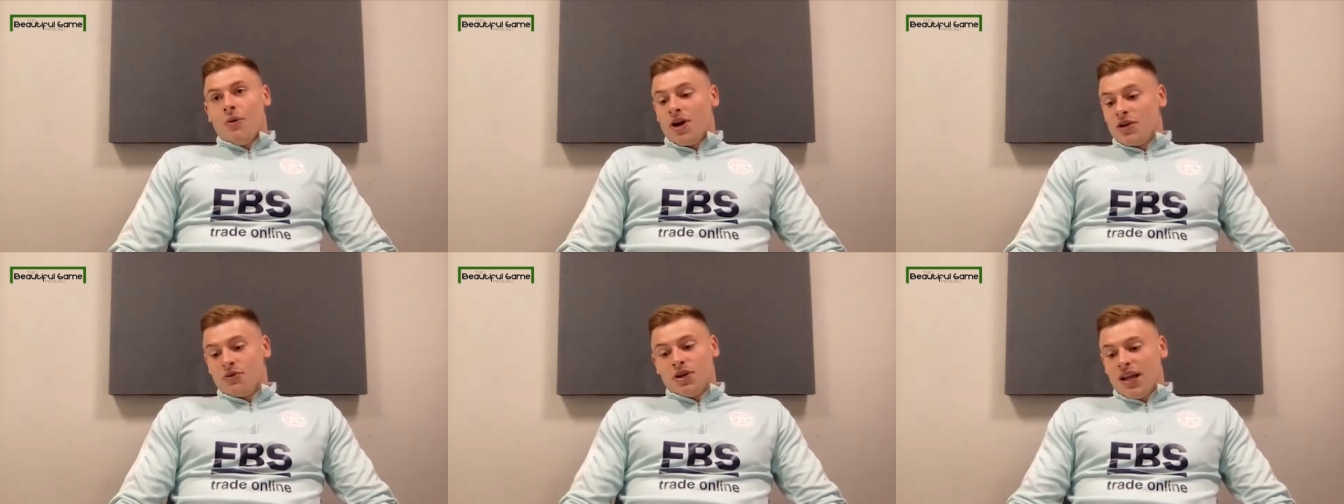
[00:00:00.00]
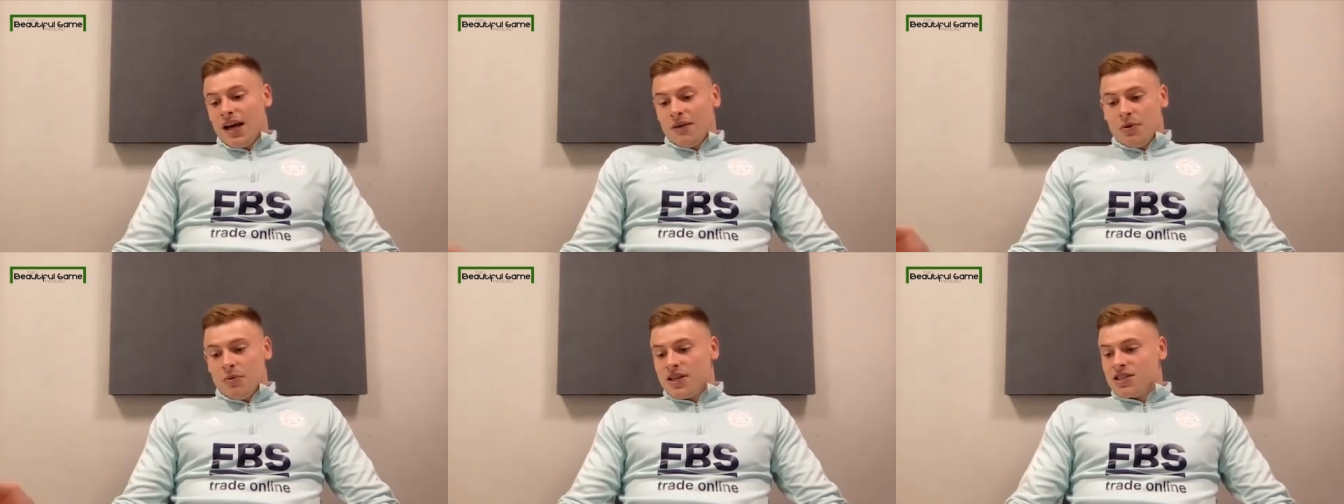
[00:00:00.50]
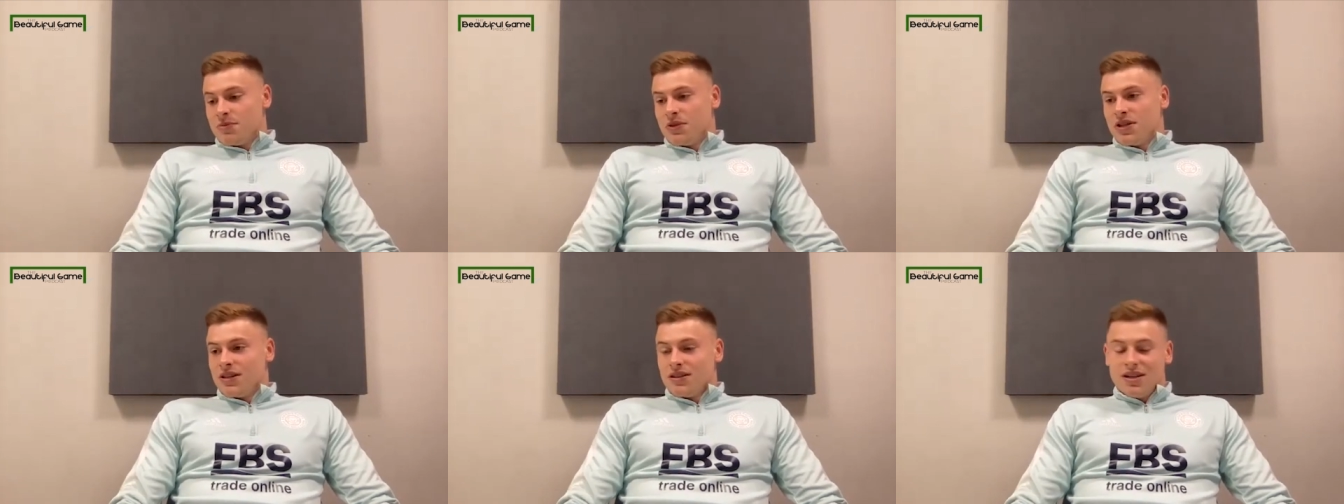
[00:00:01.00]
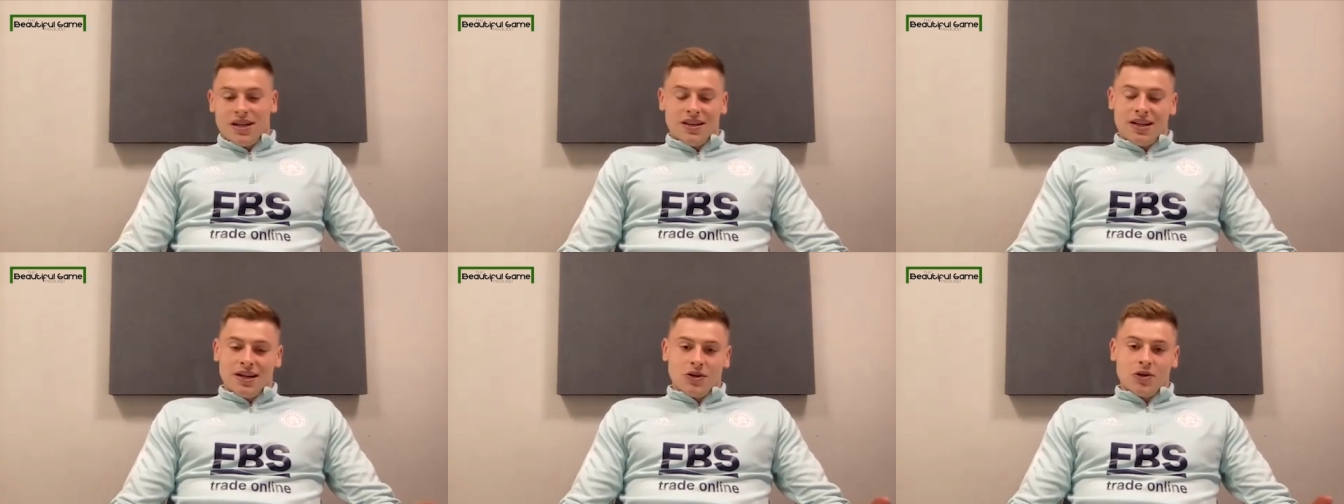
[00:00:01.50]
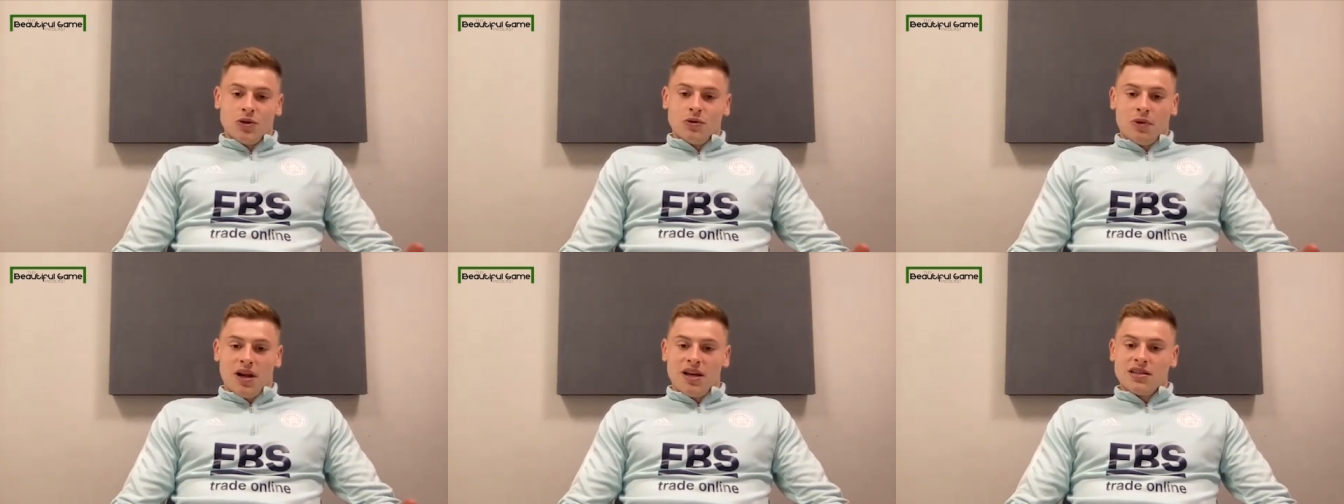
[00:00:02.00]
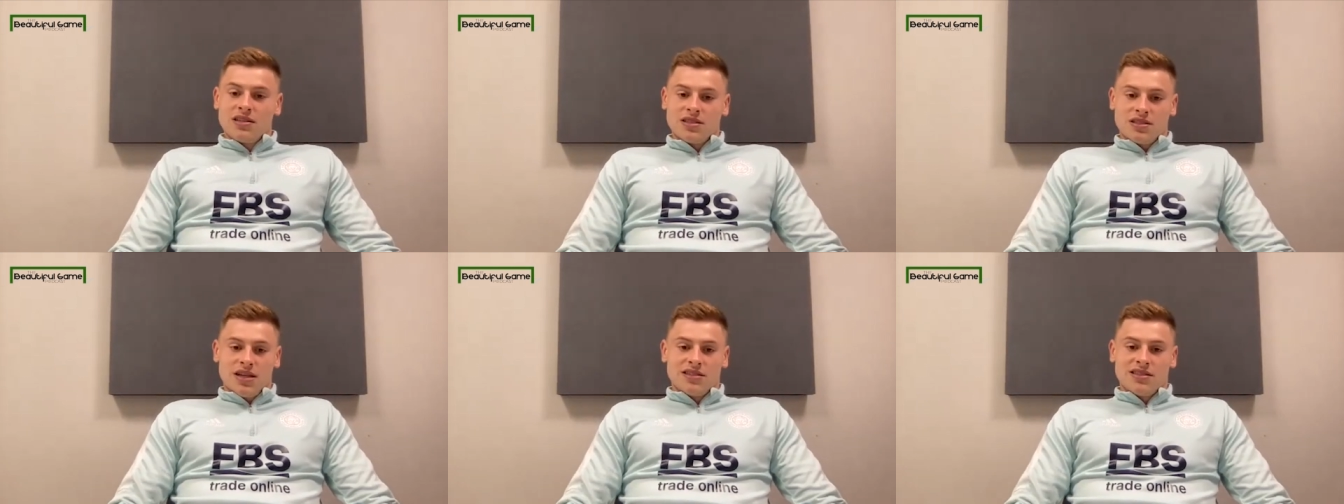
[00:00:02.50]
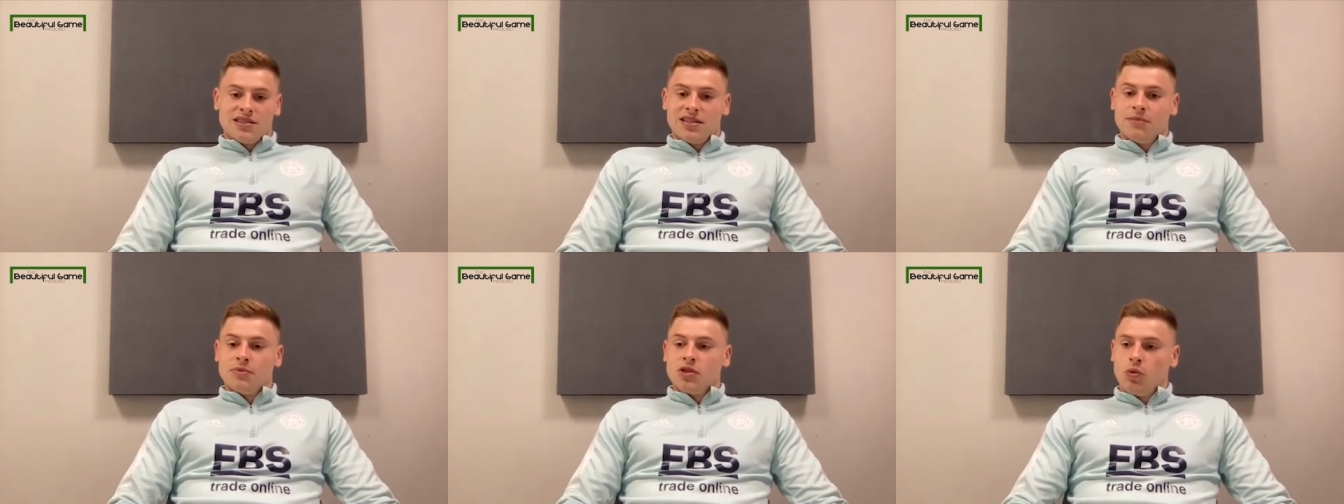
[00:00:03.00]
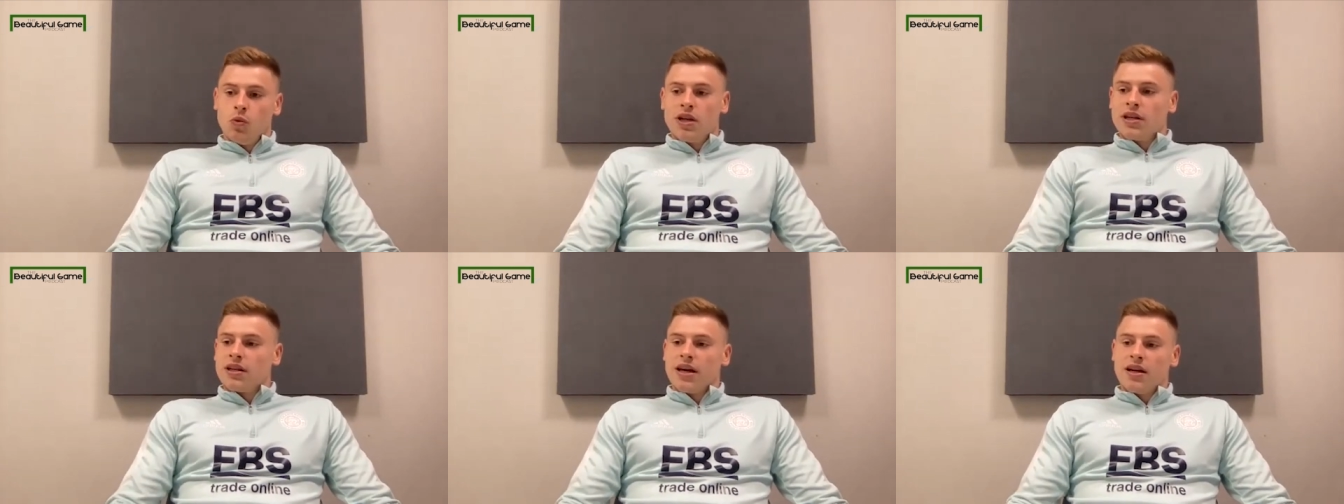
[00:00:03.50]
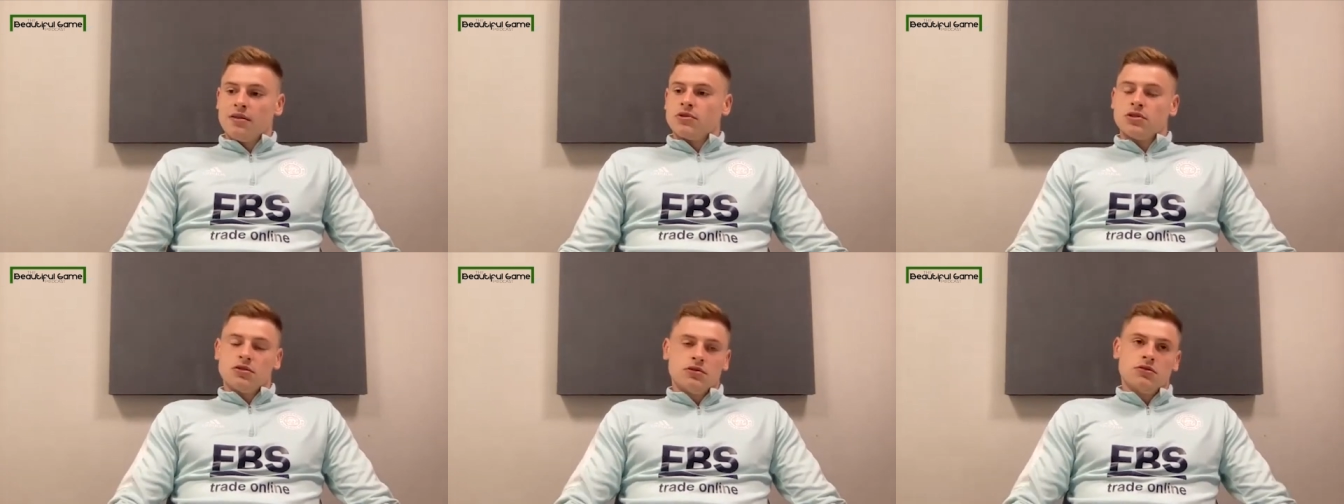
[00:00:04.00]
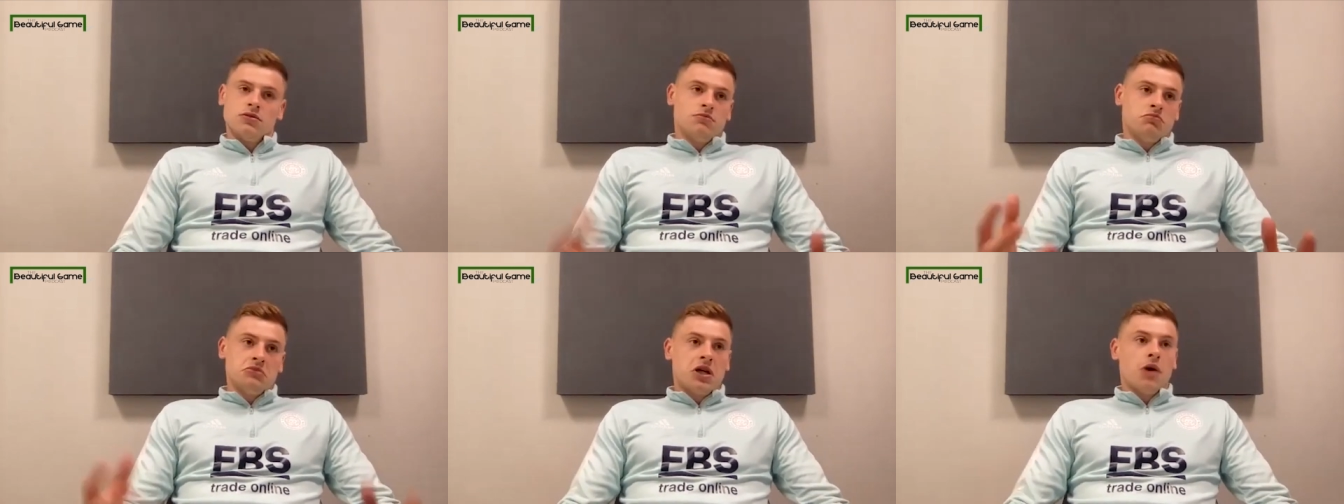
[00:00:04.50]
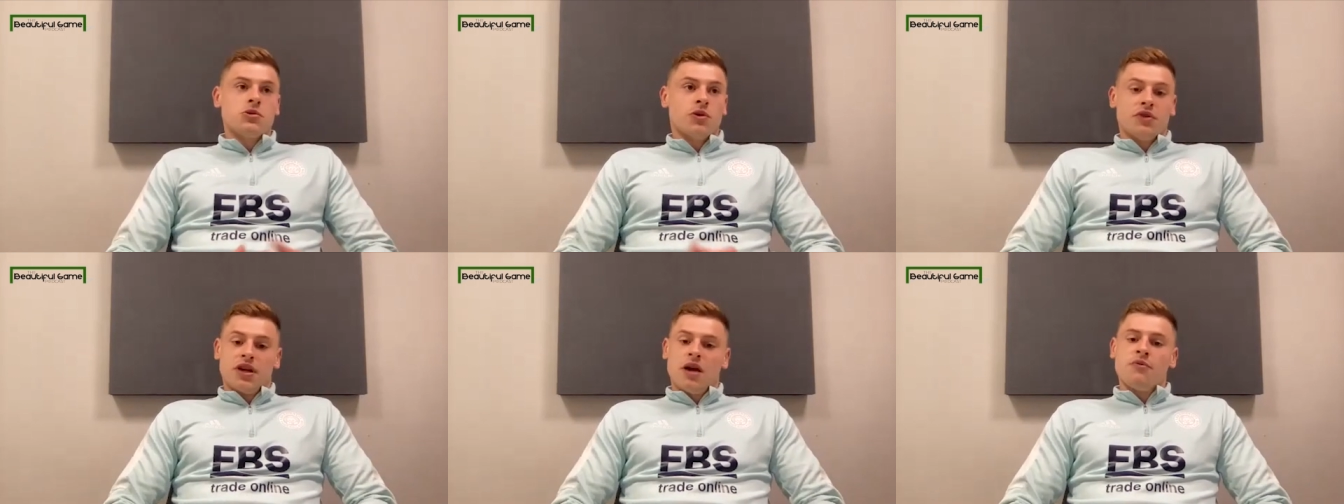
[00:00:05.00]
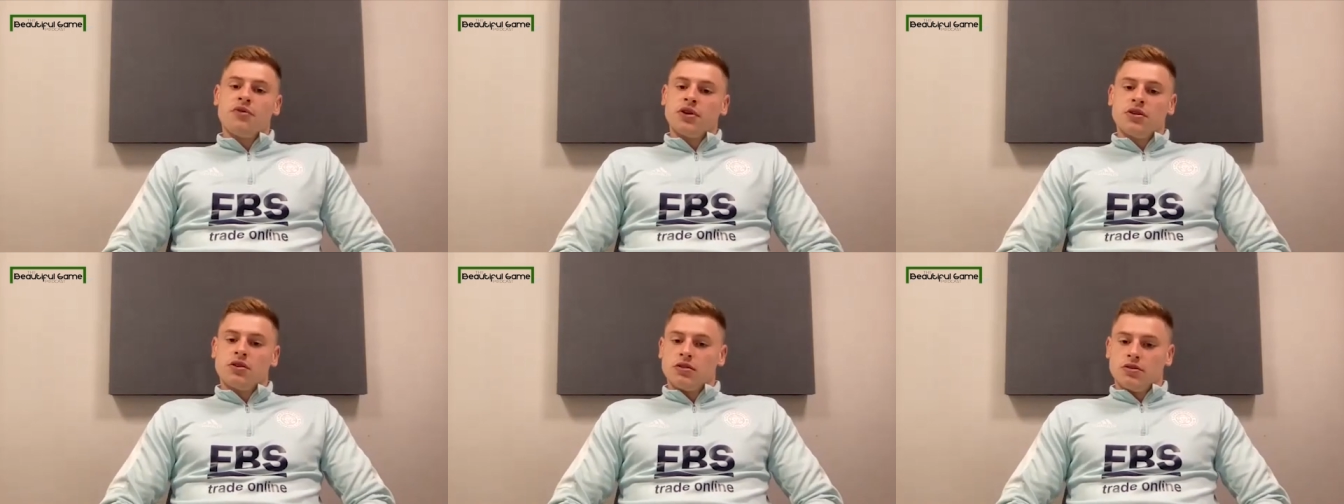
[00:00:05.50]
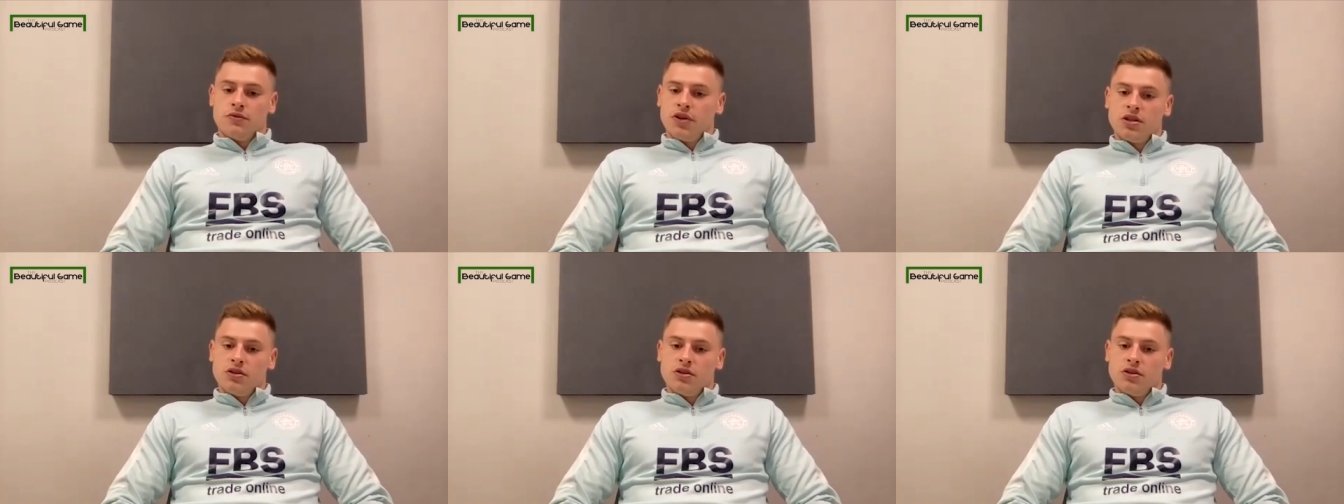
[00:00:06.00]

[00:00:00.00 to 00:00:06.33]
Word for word: And when you're in that momentum and in that good place as a team and you're winning games, you, go into every game thinking,